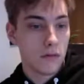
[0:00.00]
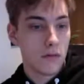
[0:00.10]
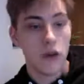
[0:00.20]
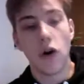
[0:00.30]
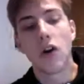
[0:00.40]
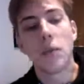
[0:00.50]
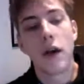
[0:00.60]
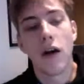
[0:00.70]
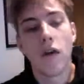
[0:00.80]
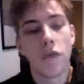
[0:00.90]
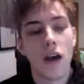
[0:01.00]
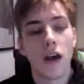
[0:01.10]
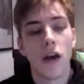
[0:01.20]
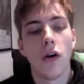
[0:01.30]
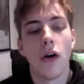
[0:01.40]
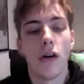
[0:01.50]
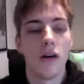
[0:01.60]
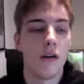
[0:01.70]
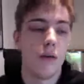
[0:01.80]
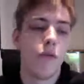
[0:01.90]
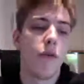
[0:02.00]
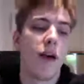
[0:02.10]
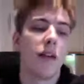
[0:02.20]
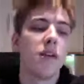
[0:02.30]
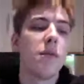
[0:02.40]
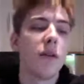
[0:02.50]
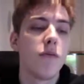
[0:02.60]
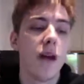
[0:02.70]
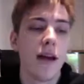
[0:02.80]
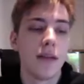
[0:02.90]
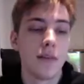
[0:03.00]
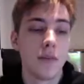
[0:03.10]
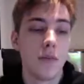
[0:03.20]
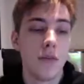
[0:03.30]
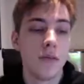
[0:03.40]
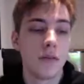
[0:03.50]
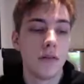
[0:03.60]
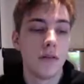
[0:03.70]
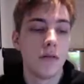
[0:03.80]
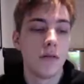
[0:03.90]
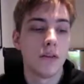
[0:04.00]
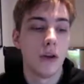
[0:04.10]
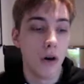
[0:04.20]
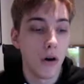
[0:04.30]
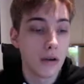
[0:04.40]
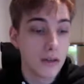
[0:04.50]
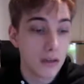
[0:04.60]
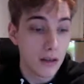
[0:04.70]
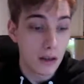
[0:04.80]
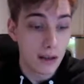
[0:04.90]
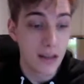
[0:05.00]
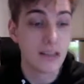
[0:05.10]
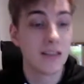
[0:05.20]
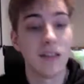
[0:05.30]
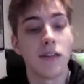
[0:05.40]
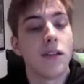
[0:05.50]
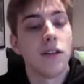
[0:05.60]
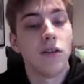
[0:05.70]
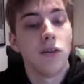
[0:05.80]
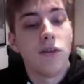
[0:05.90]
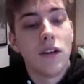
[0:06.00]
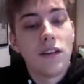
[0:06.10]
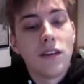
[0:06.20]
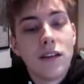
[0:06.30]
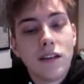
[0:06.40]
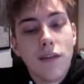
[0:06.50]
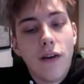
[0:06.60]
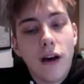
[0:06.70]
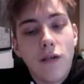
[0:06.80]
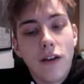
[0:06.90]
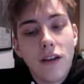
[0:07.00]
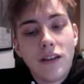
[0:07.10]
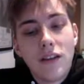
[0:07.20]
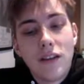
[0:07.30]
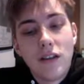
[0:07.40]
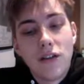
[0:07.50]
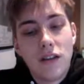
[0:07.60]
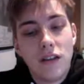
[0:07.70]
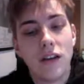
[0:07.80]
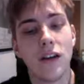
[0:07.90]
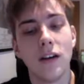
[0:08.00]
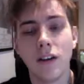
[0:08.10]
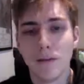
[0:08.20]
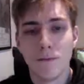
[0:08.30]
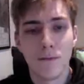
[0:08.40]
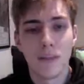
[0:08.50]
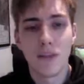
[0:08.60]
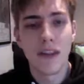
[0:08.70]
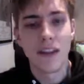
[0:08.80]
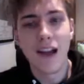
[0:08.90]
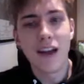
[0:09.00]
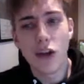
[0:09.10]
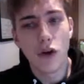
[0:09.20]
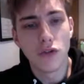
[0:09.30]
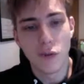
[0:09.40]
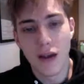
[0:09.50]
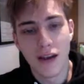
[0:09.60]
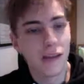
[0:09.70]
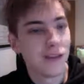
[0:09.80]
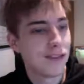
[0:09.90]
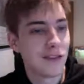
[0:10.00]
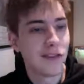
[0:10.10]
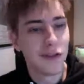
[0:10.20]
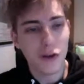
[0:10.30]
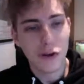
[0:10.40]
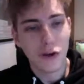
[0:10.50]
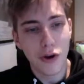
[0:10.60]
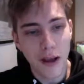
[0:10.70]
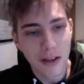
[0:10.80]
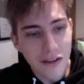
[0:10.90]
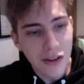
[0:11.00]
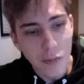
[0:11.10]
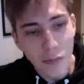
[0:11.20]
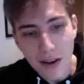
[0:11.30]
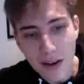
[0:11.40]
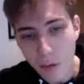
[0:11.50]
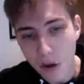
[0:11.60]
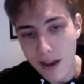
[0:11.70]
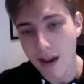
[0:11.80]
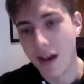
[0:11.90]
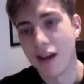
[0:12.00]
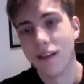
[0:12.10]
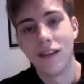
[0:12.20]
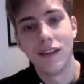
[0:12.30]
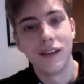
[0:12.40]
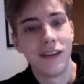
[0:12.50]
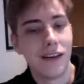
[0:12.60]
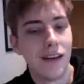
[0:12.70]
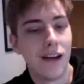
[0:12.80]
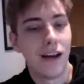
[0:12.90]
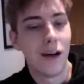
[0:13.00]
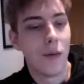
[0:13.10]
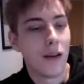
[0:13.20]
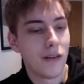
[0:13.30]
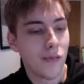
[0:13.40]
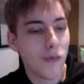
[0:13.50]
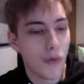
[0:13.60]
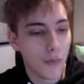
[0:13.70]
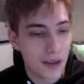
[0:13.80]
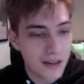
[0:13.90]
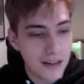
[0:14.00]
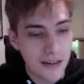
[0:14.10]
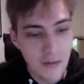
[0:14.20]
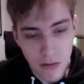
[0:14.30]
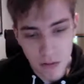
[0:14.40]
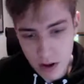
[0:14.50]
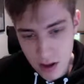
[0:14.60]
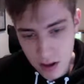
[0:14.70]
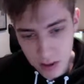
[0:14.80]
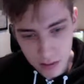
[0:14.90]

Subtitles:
the odd pair of yellow, deeply red crimson socks in like 1962, 1965, and 1970. But then that goes away, so that you go back to the completely white again, from 1973